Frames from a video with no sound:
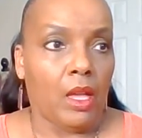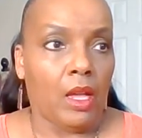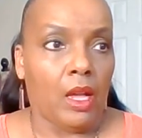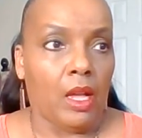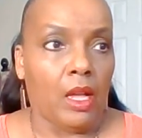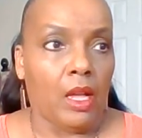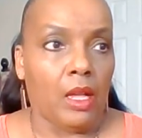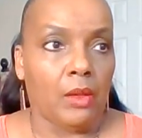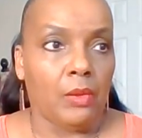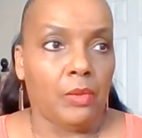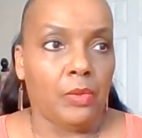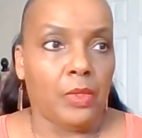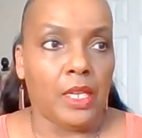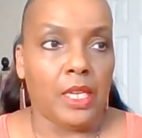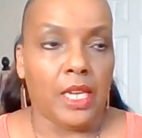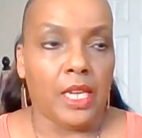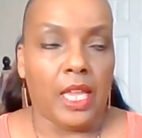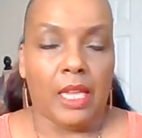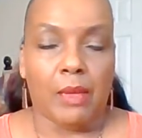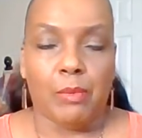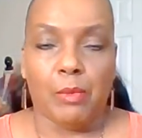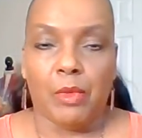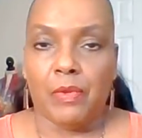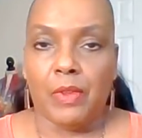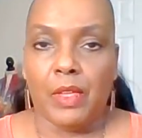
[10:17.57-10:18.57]
the
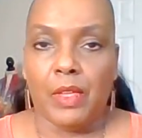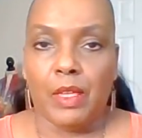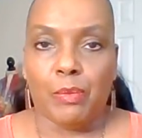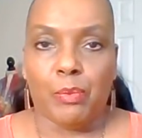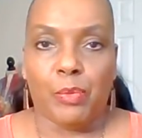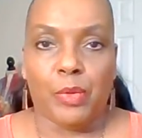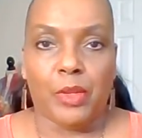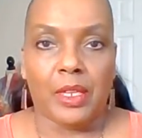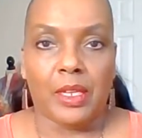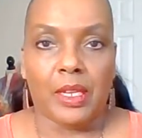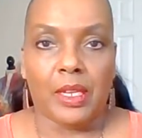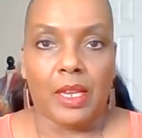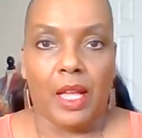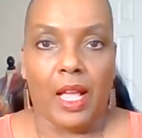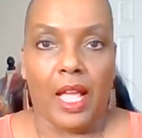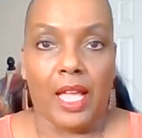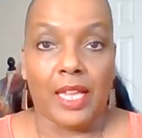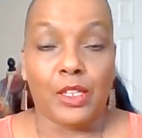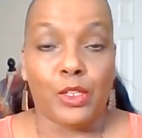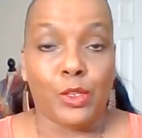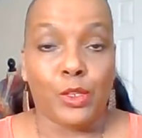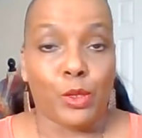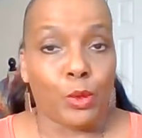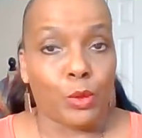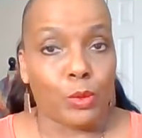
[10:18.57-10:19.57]
name of it, but I
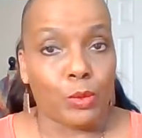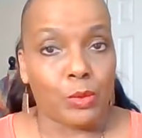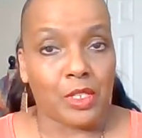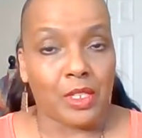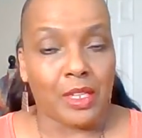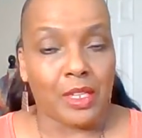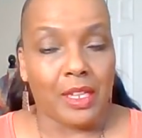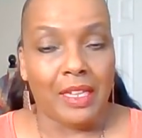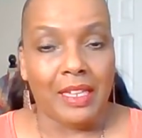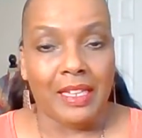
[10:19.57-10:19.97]
don't.